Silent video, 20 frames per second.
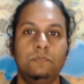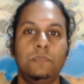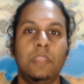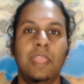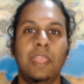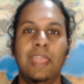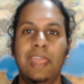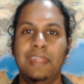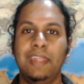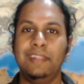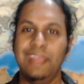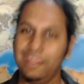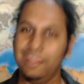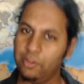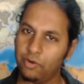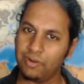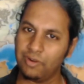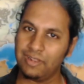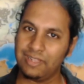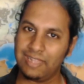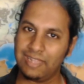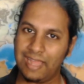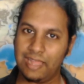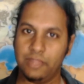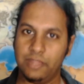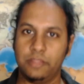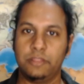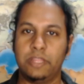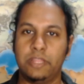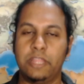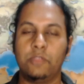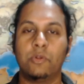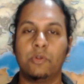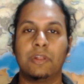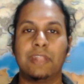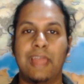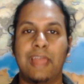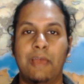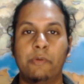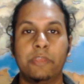and that you're
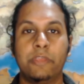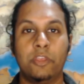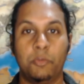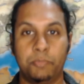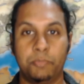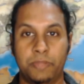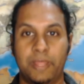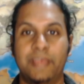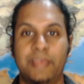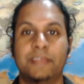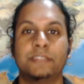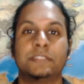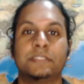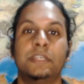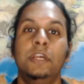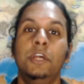allowing your players